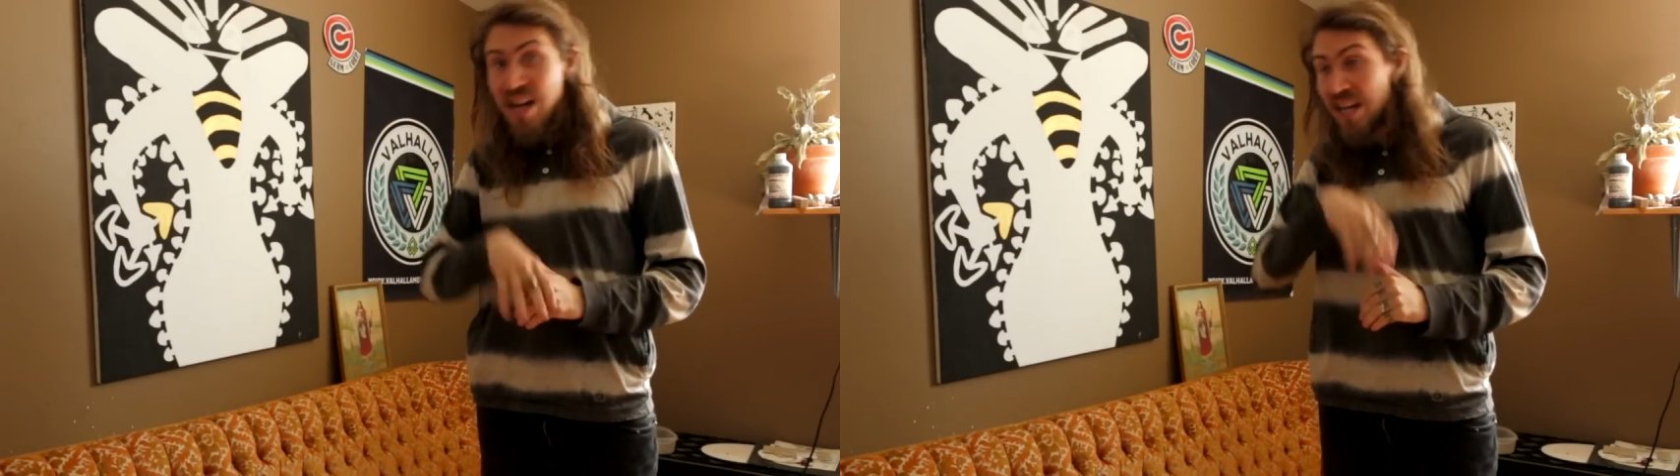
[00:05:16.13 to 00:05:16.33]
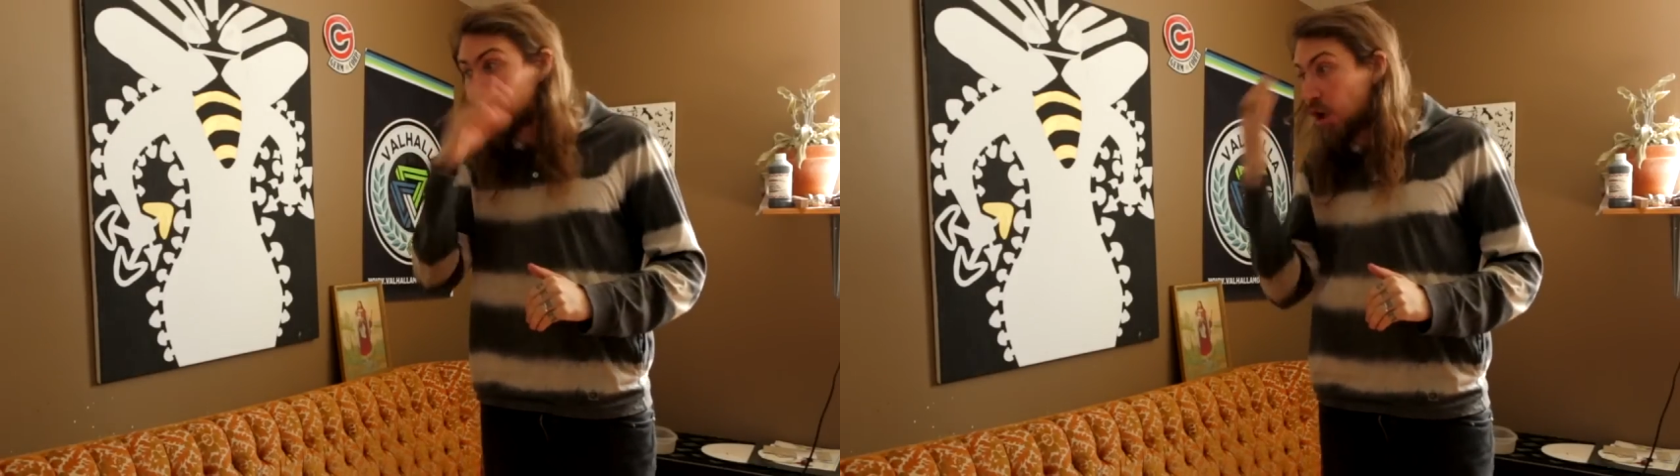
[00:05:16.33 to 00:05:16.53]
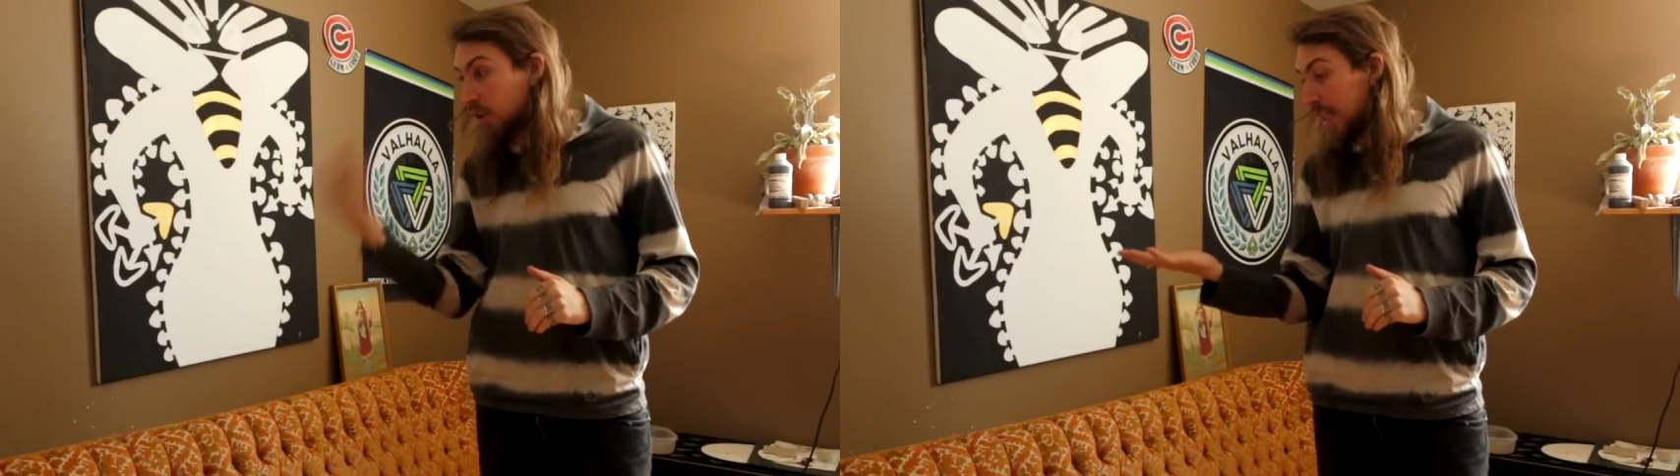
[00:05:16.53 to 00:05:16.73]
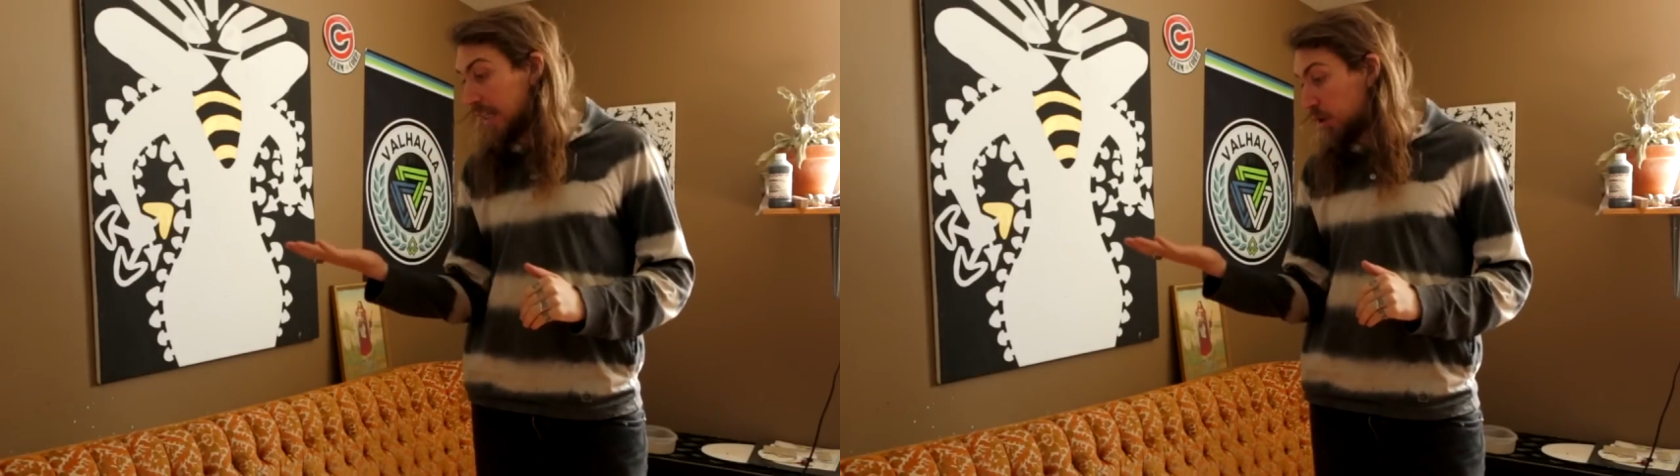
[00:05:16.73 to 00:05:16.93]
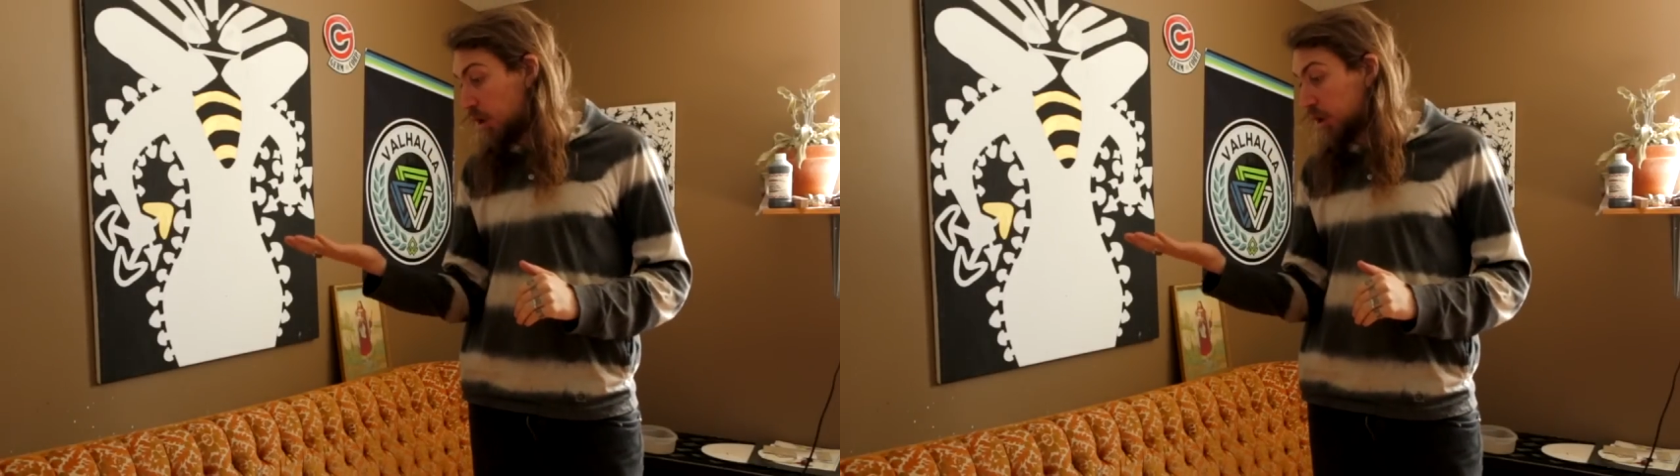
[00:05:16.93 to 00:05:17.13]
is not
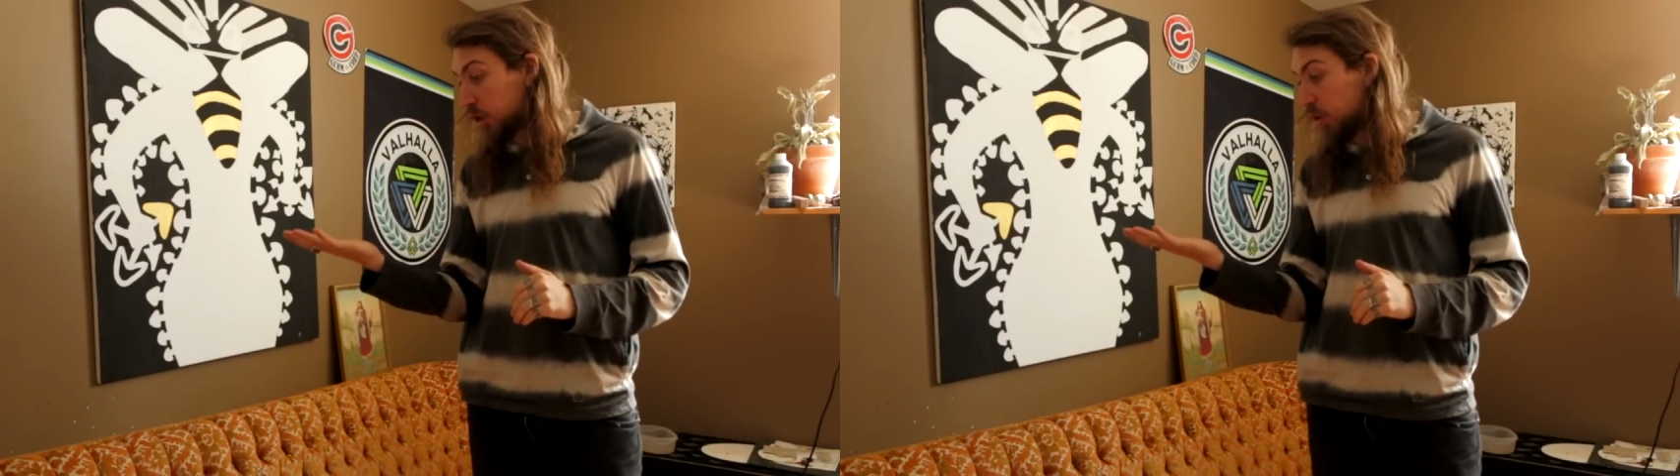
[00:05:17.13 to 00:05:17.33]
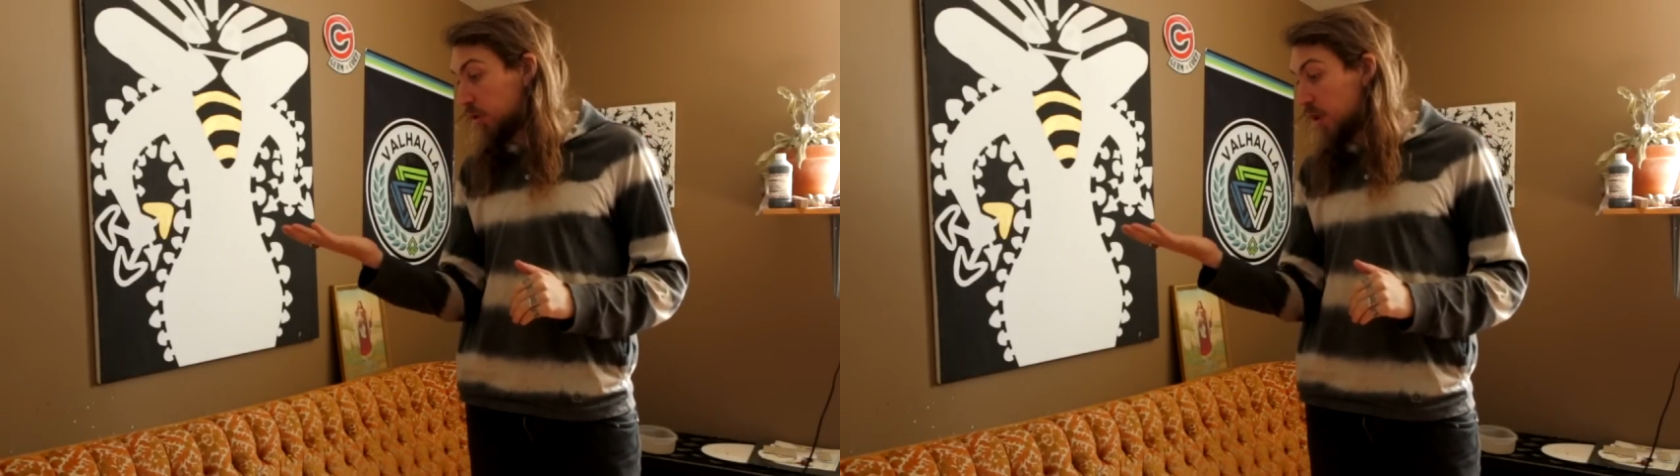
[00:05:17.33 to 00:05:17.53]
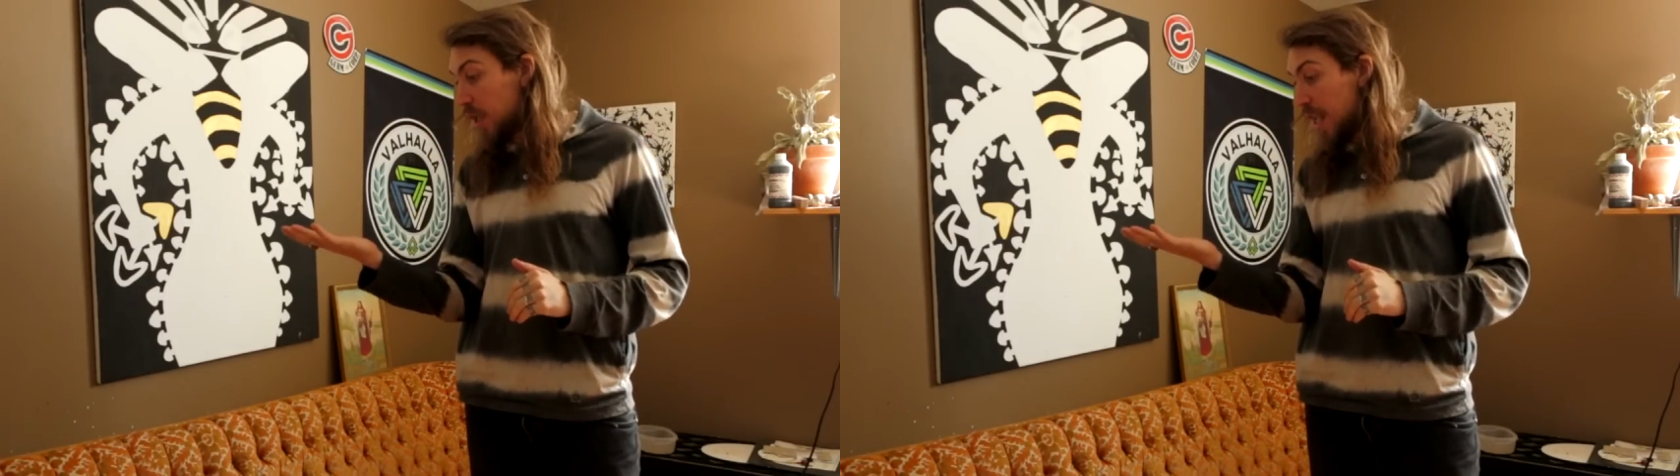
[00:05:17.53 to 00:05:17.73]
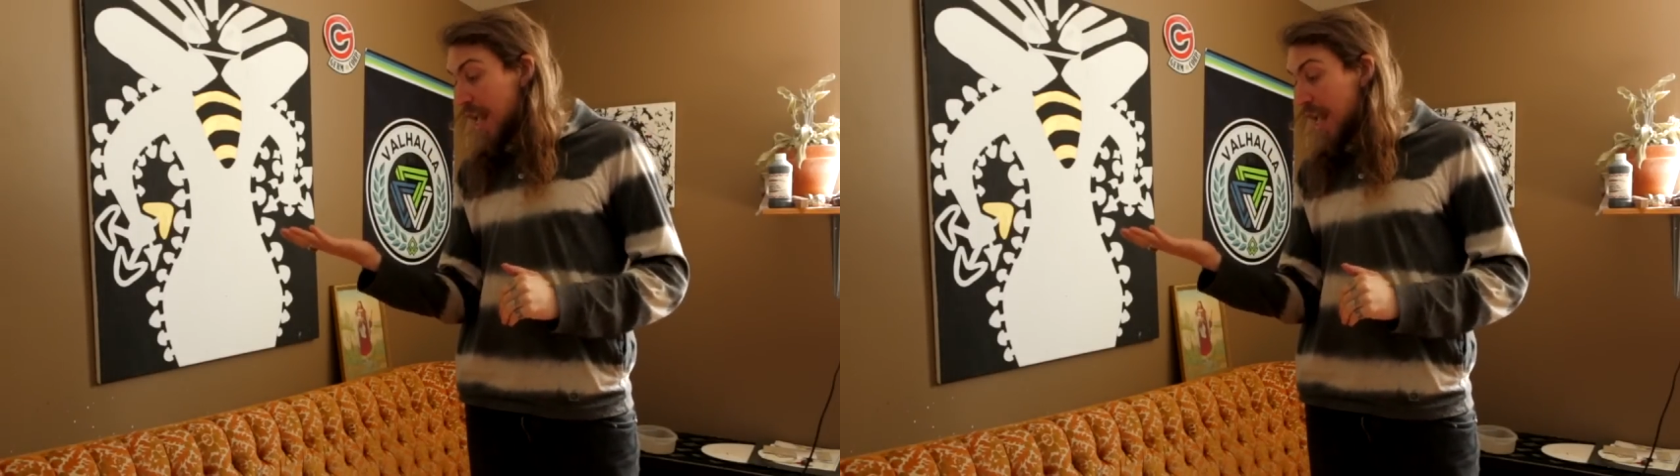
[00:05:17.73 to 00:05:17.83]
technological,